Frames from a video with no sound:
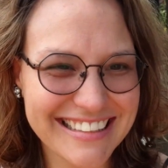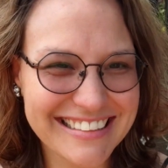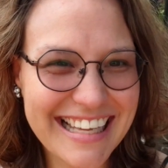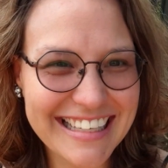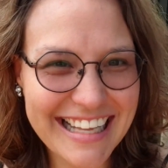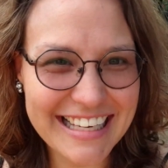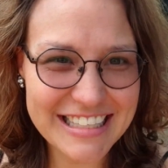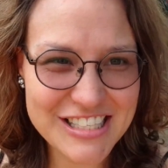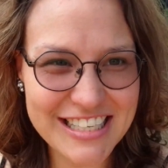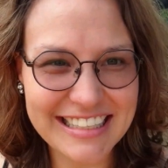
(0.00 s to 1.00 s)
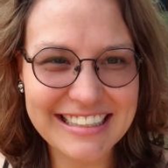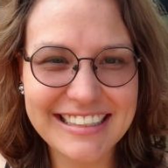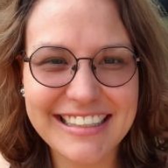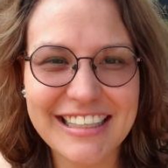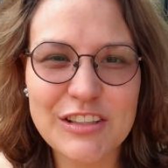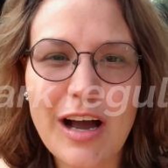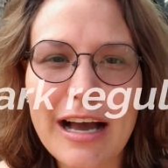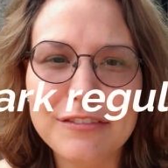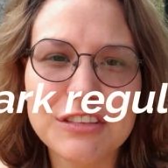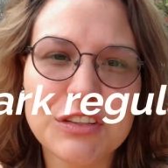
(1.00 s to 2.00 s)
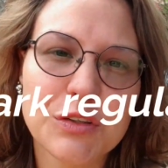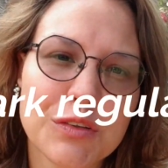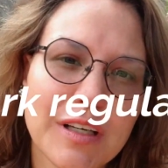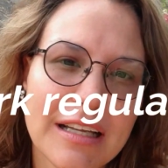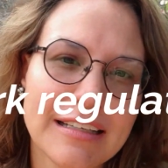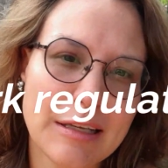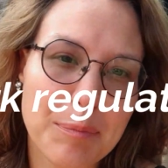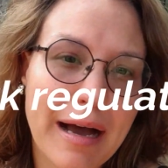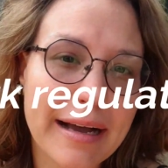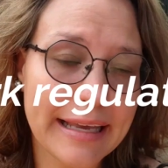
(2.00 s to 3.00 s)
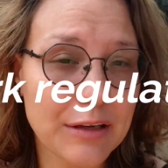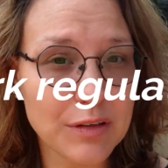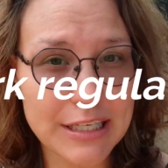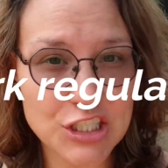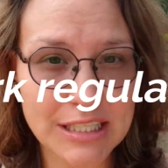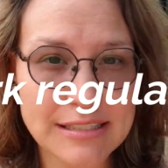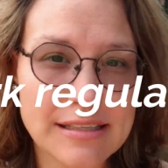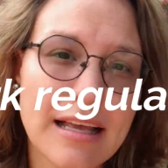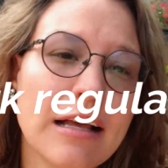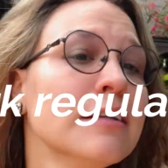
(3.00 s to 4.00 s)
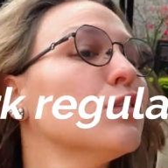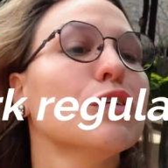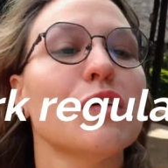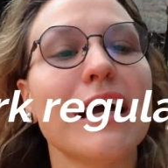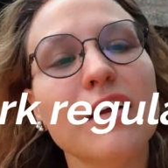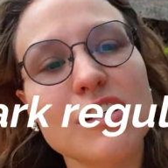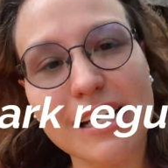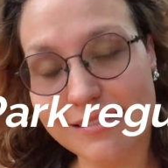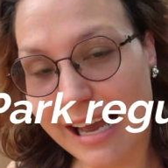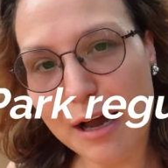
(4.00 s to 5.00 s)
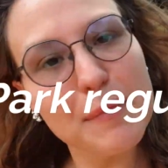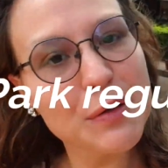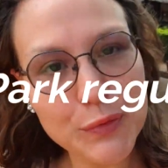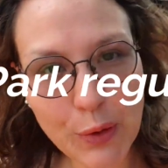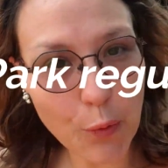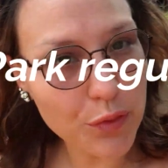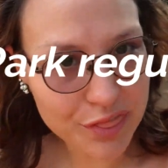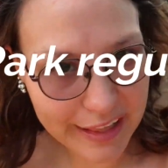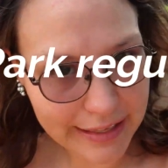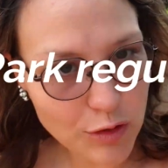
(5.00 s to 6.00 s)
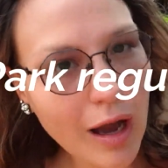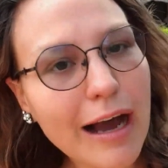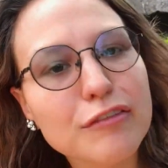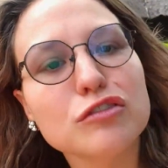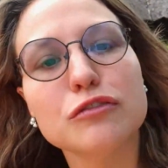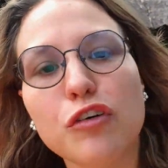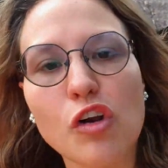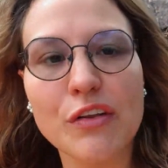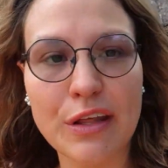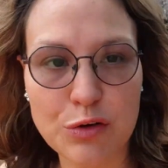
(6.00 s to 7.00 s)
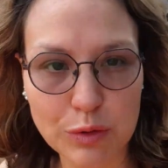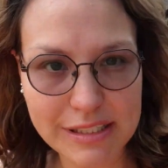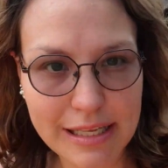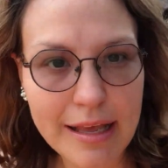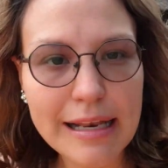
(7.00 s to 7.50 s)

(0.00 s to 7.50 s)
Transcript: Then additionally, you have to know the park regulations. So you cannot just come and do your own thing. You have to follow the rules.